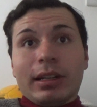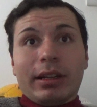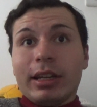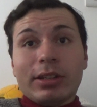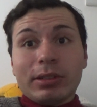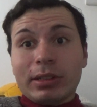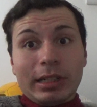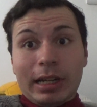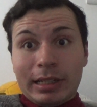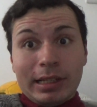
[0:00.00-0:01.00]
Little
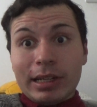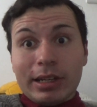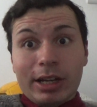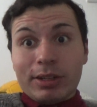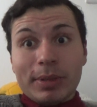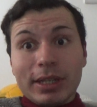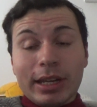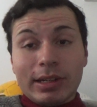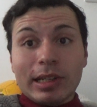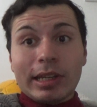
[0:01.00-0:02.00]
did I think I'd be
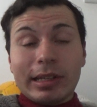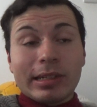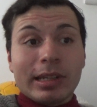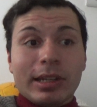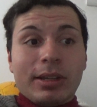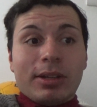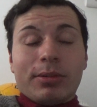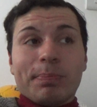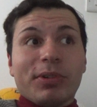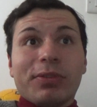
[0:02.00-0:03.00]
getting it
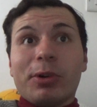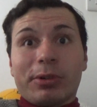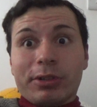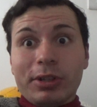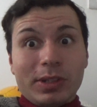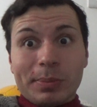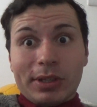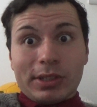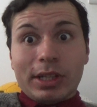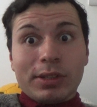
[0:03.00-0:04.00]
before
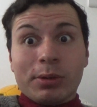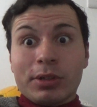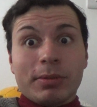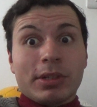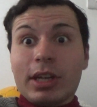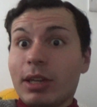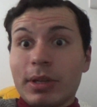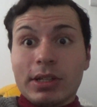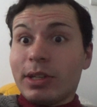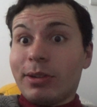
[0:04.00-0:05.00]
Christmas. I thought it would take
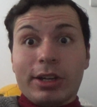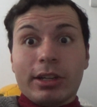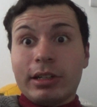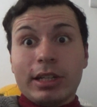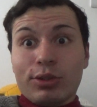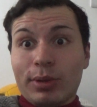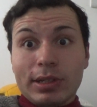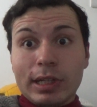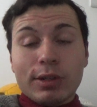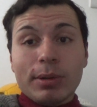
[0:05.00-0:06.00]
me till early
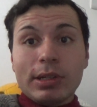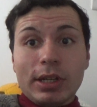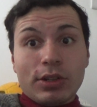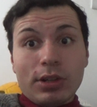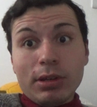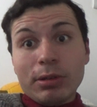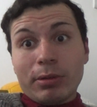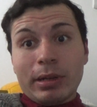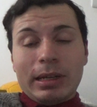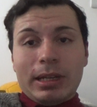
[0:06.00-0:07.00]

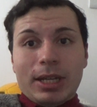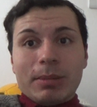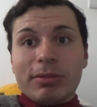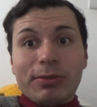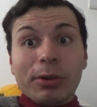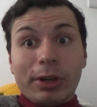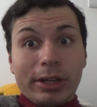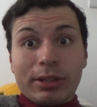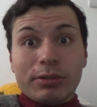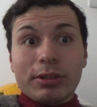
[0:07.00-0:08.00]
2022 before
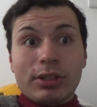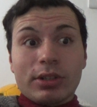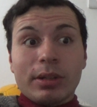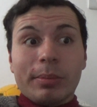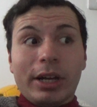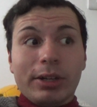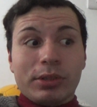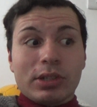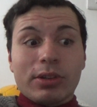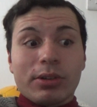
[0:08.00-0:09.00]
I could reach the
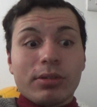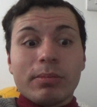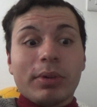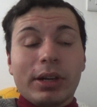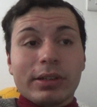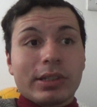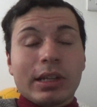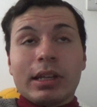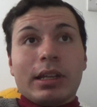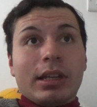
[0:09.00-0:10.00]
milestone, but
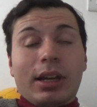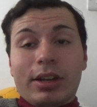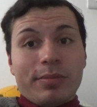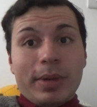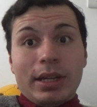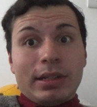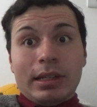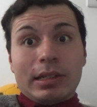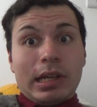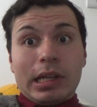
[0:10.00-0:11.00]
I've made
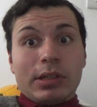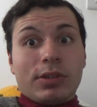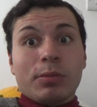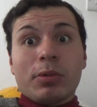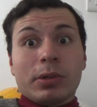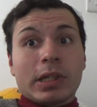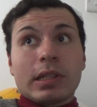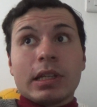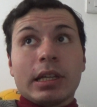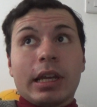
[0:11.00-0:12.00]
it towards
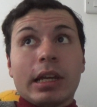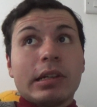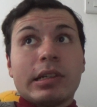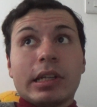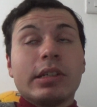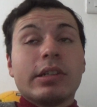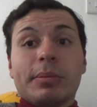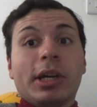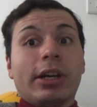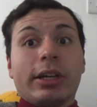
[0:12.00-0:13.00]
the ending
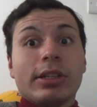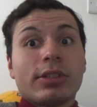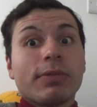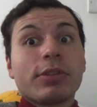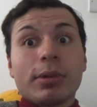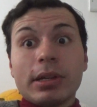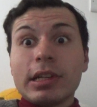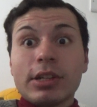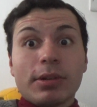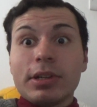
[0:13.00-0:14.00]
demise of
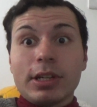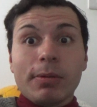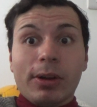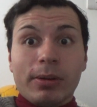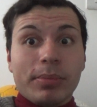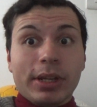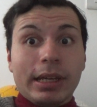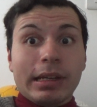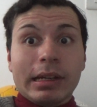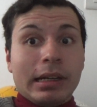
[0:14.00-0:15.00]
2021,
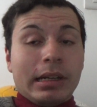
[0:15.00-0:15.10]
being